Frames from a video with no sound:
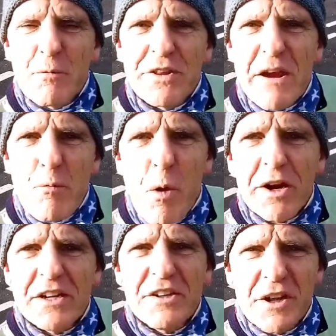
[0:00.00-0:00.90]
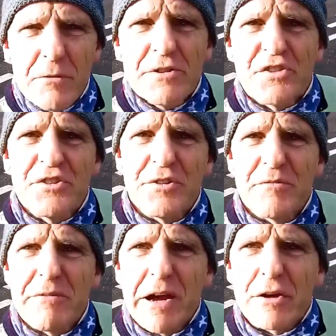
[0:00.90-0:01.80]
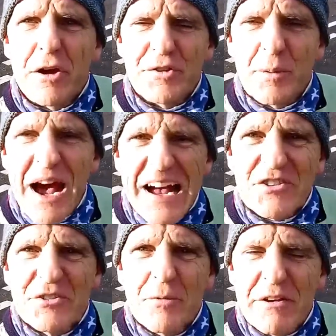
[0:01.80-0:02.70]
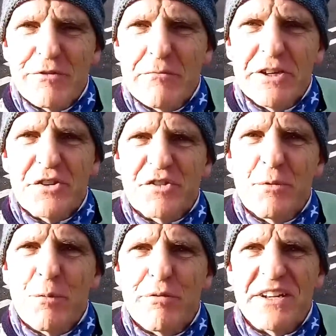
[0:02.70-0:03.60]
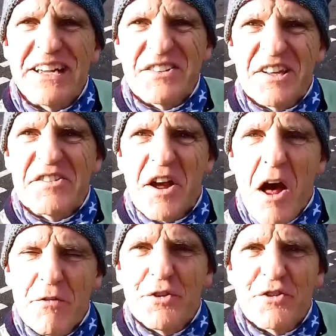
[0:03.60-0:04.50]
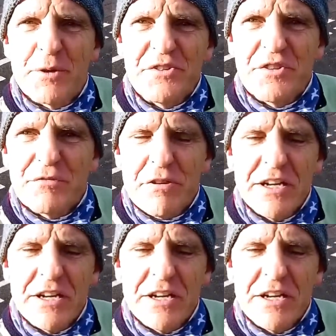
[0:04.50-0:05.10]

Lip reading: they're widely known as student rail cards, but actually if you read the small print it says under 23.